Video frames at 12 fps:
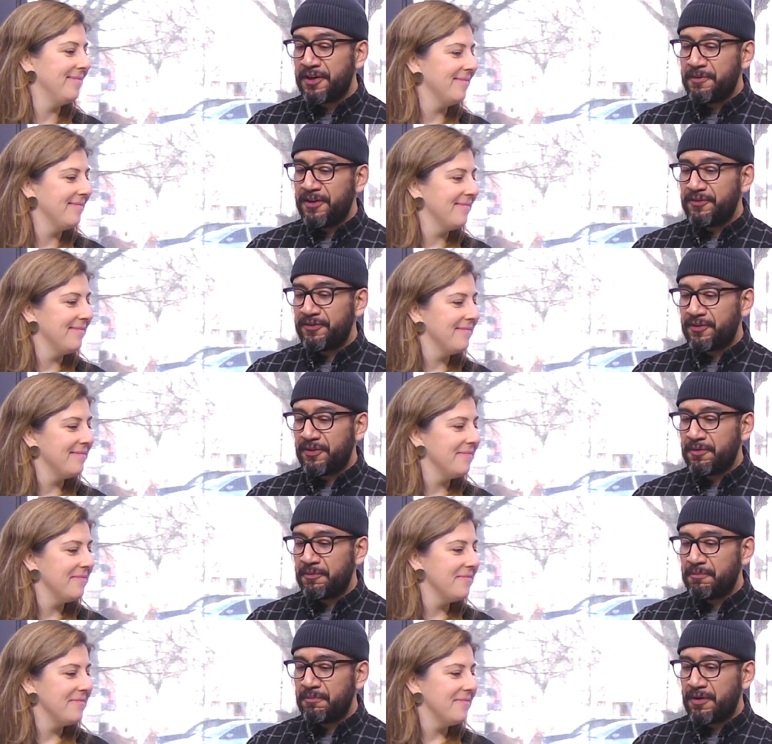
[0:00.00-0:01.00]
Speaker 1: be
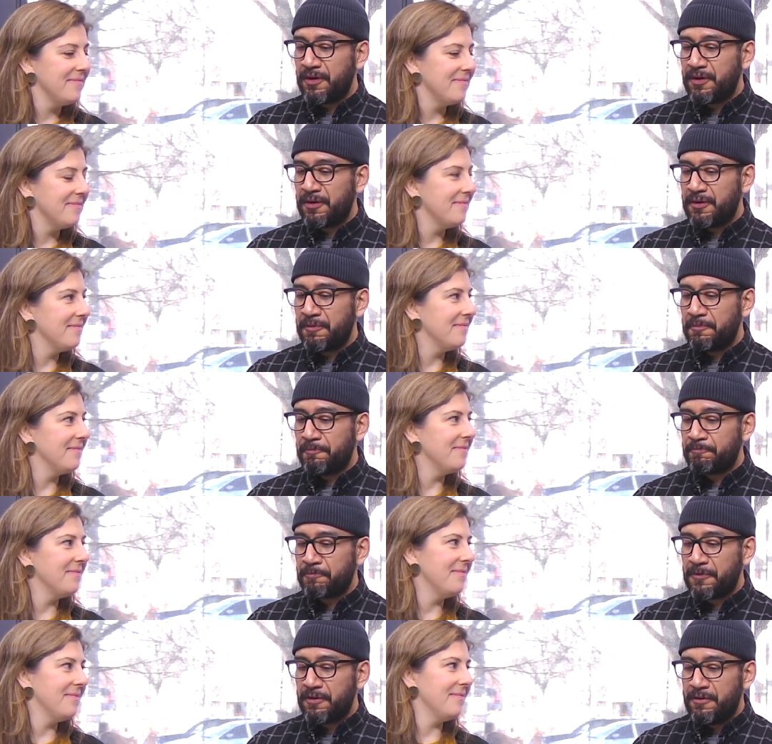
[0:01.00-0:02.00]
some
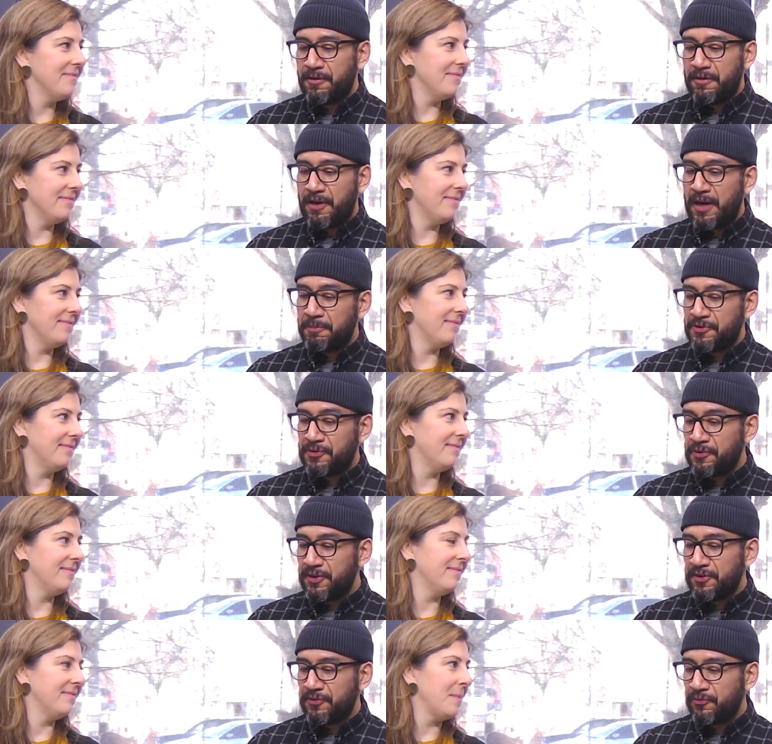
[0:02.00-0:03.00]
um,
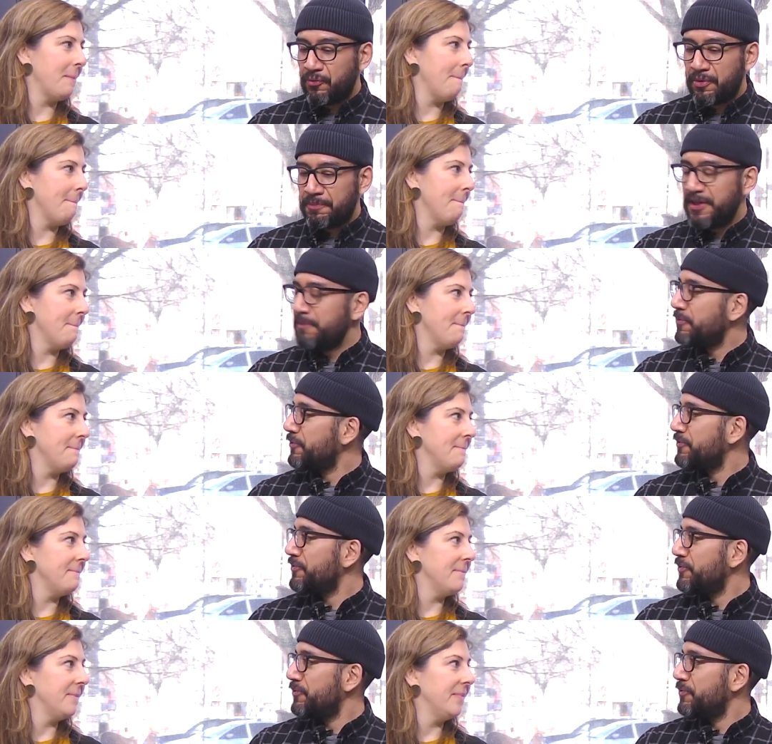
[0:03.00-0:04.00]
opportunities for people
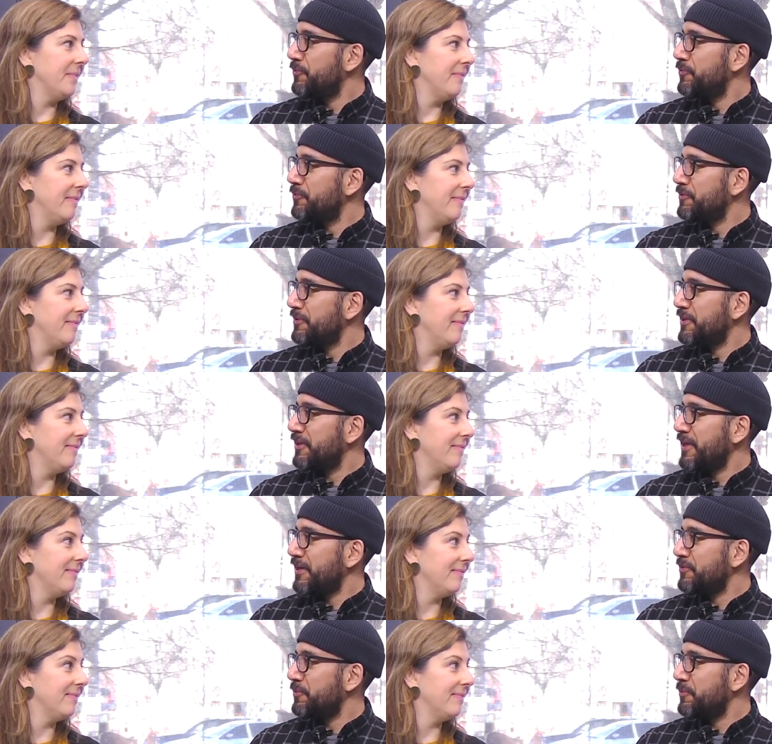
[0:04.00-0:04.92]
to connect